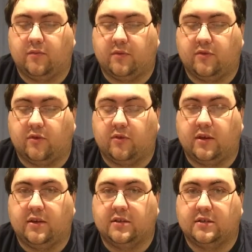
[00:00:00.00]
So
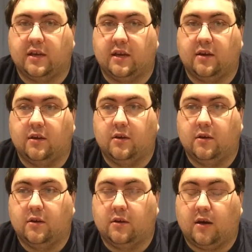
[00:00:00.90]
he is a
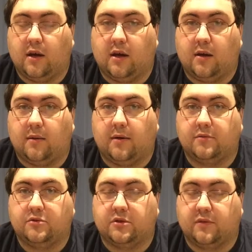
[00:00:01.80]

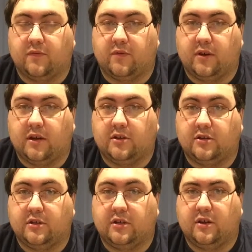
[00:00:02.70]
unrestricted free
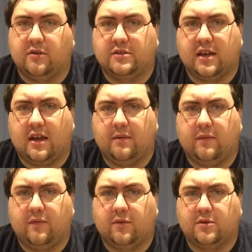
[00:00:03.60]
agent. It's kind
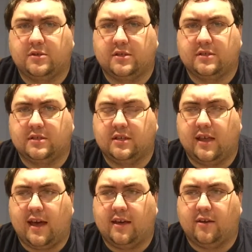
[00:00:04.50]
of unfortunate to see
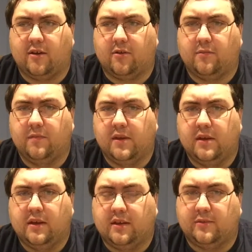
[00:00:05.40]
that.
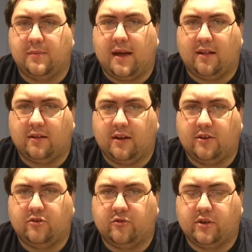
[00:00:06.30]
He's been battling
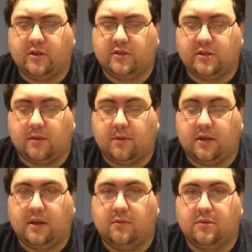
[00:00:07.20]
injuries. I
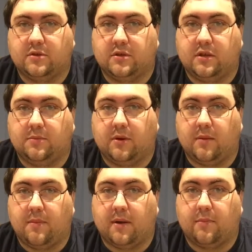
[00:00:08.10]
mean, he played
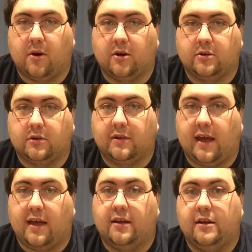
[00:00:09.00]
a big part during
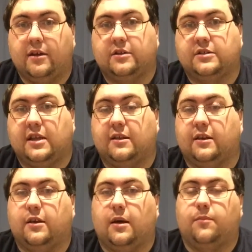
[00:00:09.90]
that
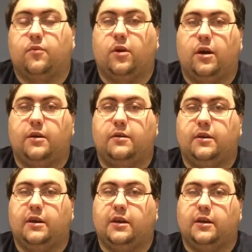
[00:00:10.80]
Stanley Cup
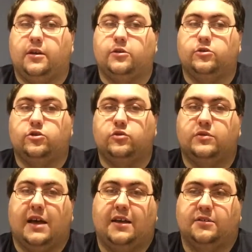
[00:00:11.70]
run in
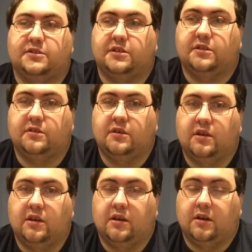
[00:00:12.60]

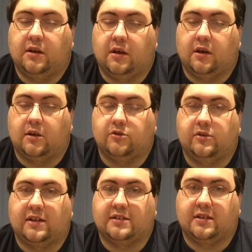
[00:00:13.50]

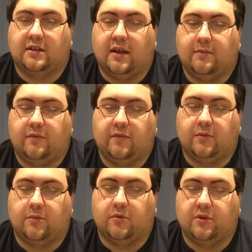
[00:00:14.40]
2011 for
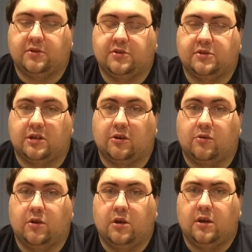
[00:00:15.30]
the Bruins.
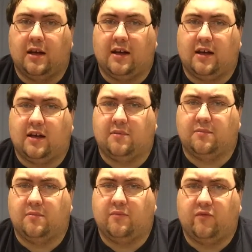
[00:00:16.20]
So.
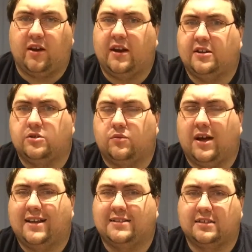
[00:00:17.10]
Financial
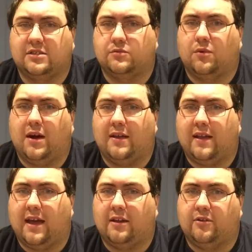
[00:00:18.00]
wise, this is why
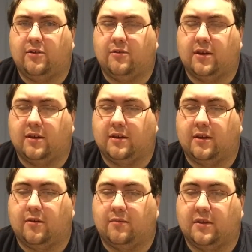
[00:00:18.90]
they had to do it.
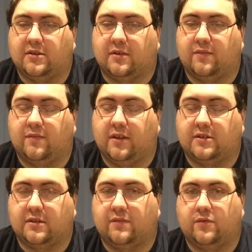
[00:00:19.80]
It's
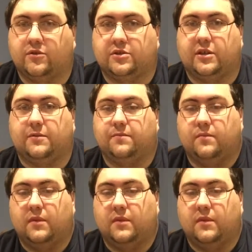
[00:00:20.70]
unfortunate.